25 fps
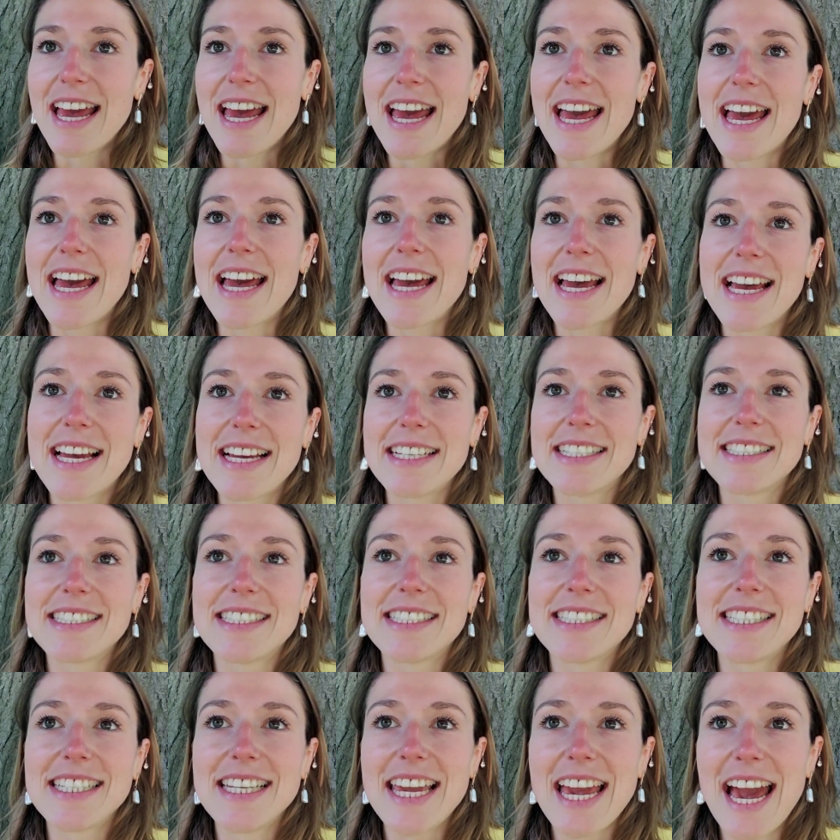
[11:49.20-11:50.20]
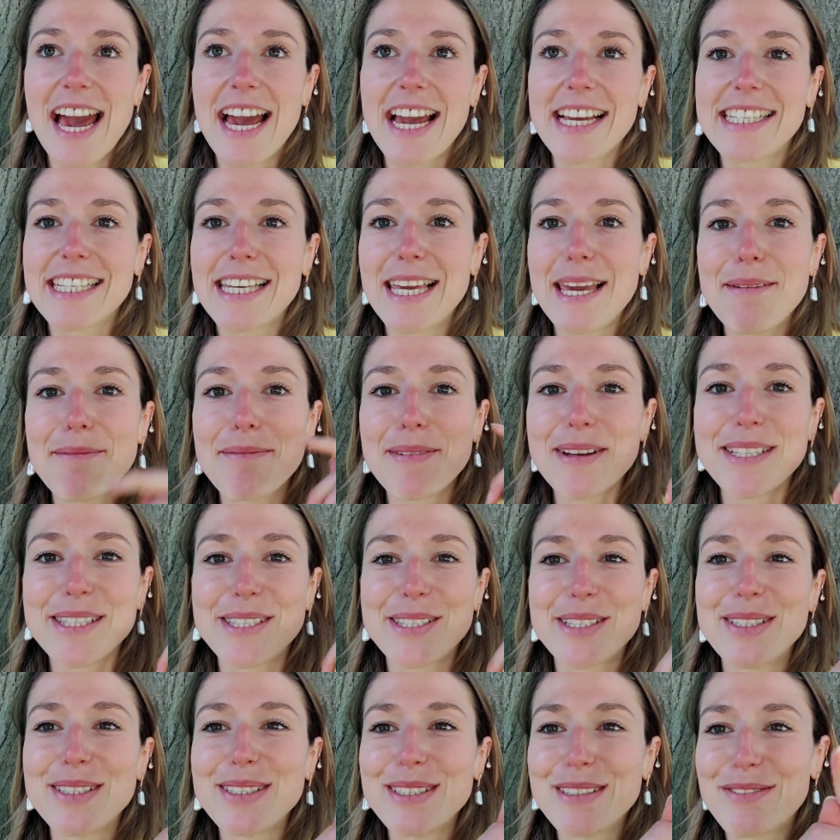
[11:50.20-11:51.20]
And yeah, keep in
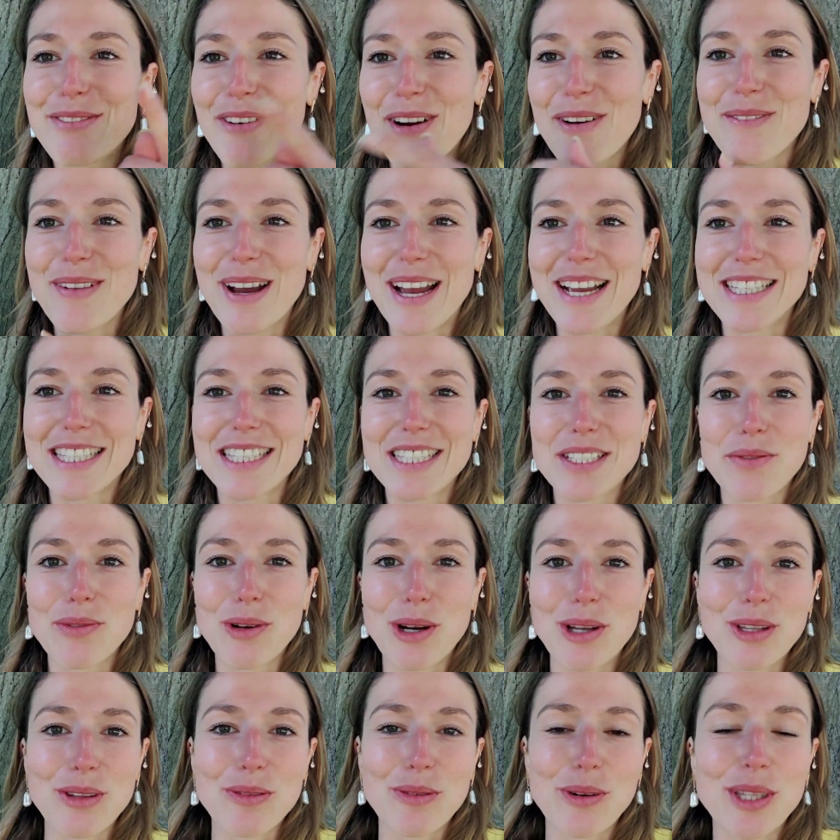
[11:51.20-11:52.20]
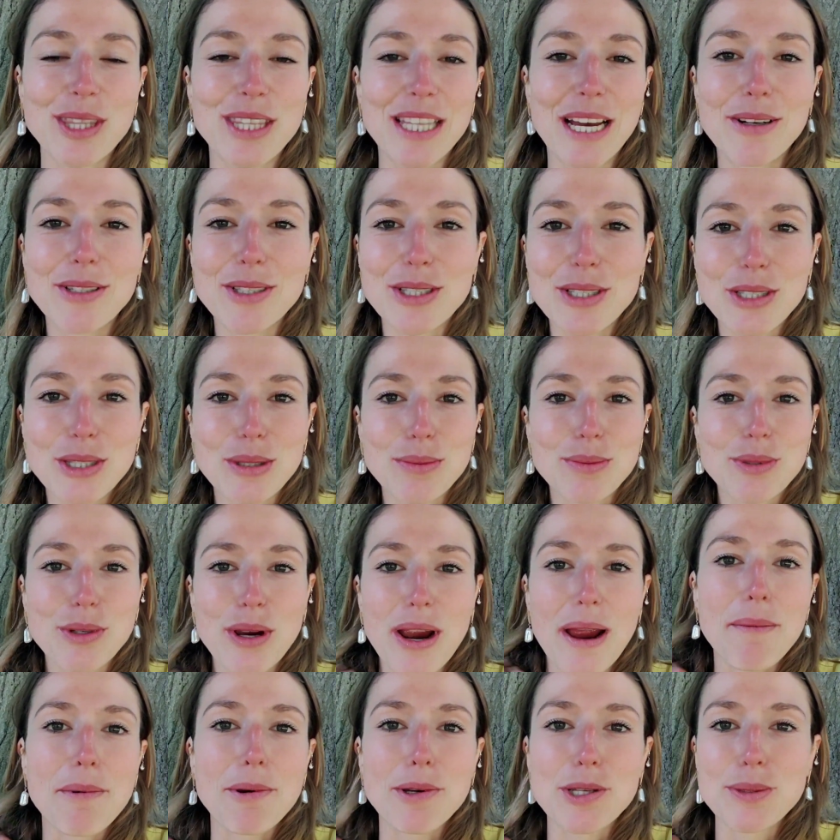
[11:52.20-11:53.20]
tuned for my 1000
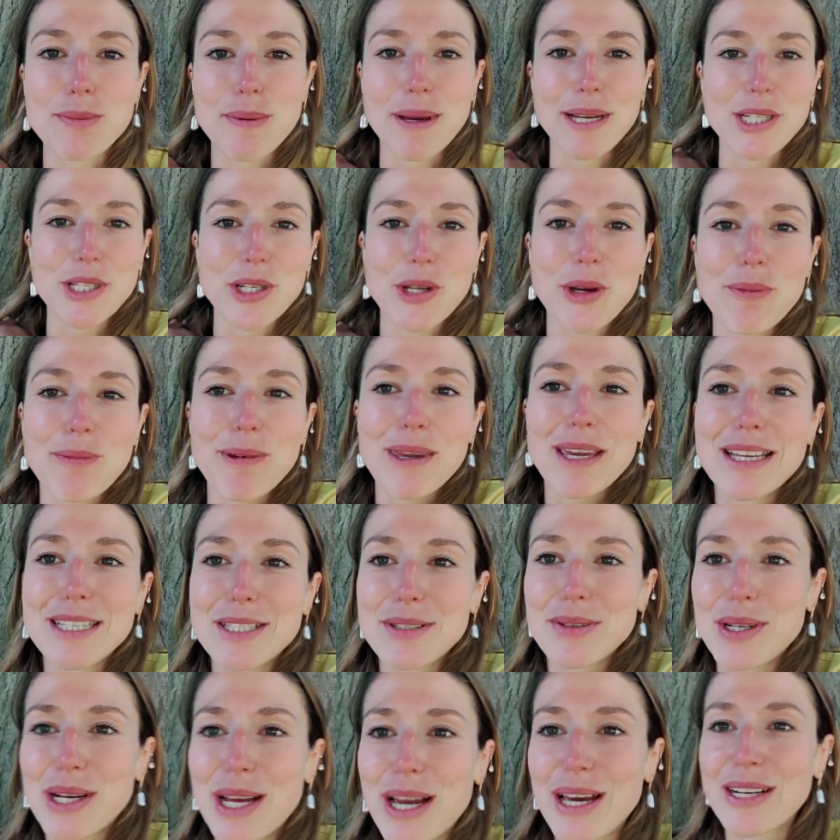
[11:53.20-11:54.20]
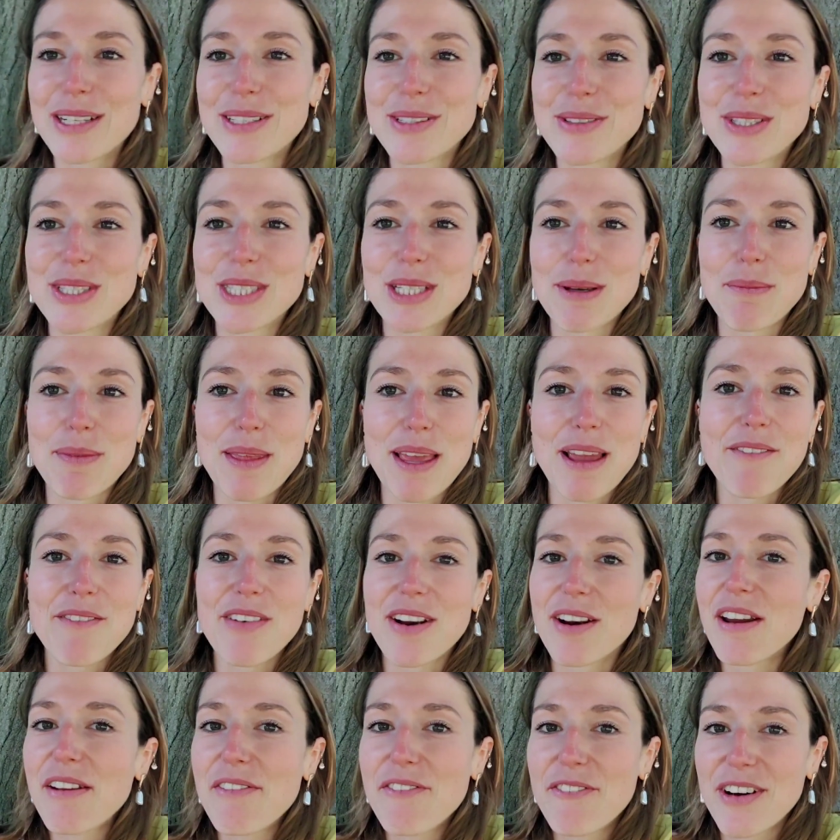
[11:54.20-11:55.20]
subscriber special, because we're gonna do something
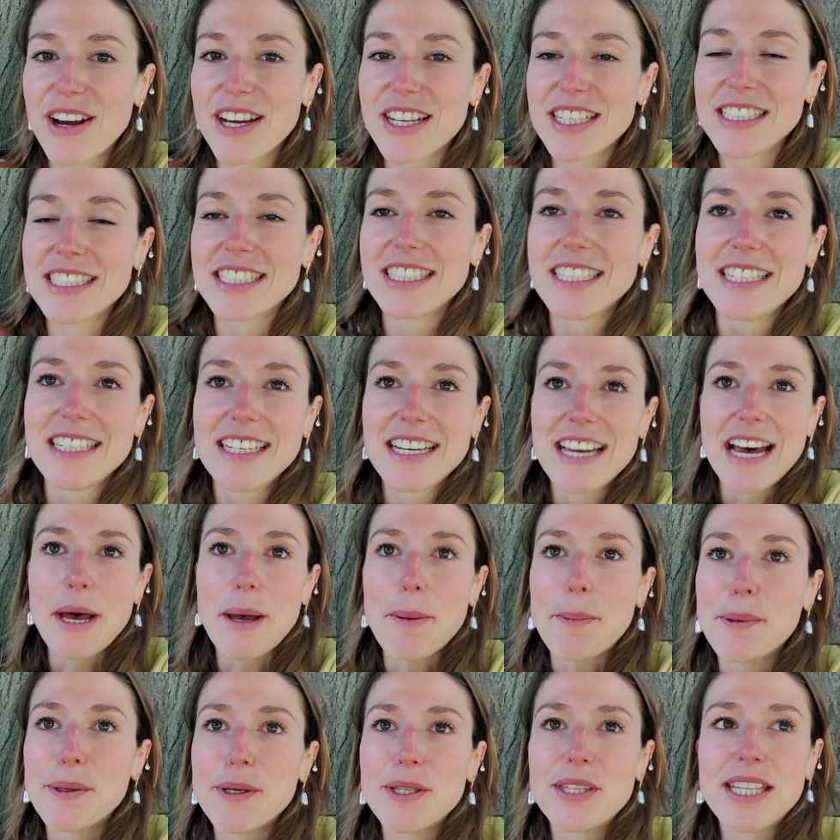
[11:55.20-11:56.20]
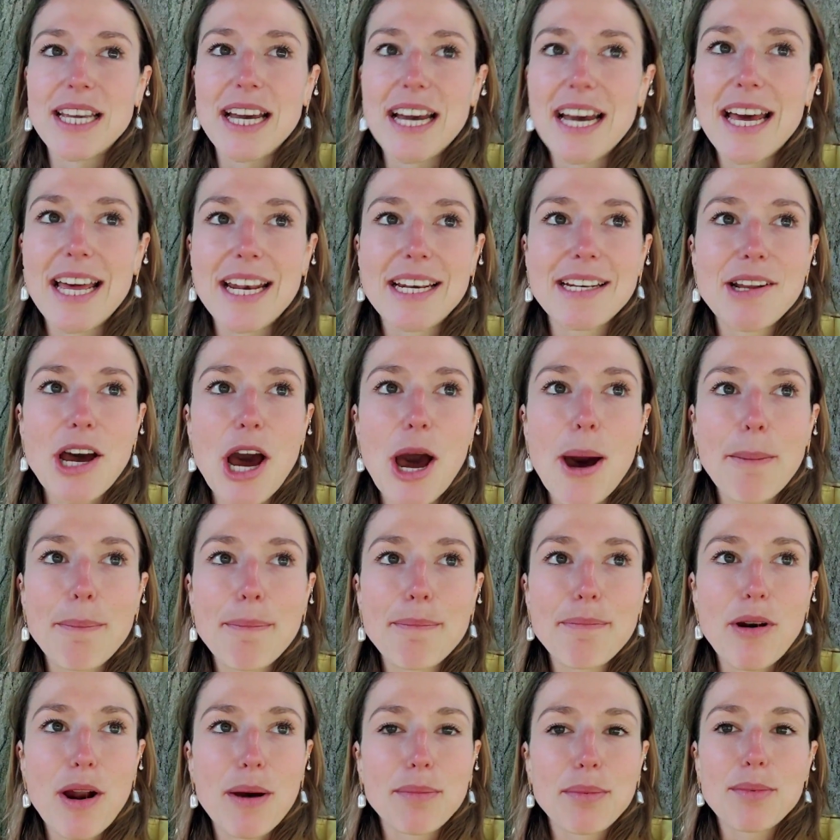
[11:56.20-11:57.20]
very fun. I'll put that up
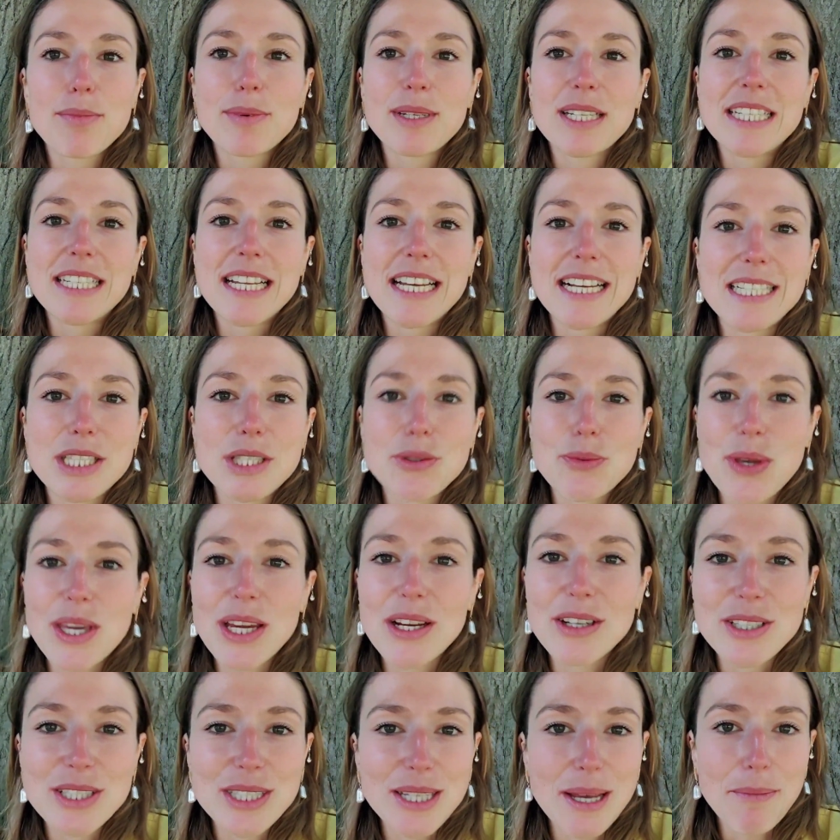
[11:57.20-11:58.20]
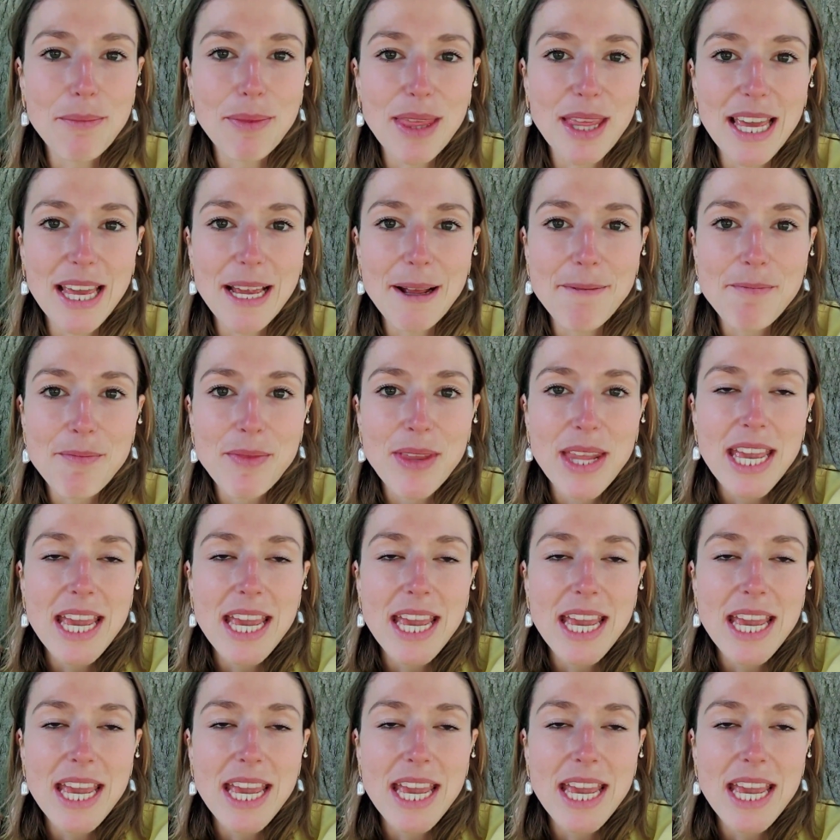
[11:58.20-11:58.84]
probably next week or something.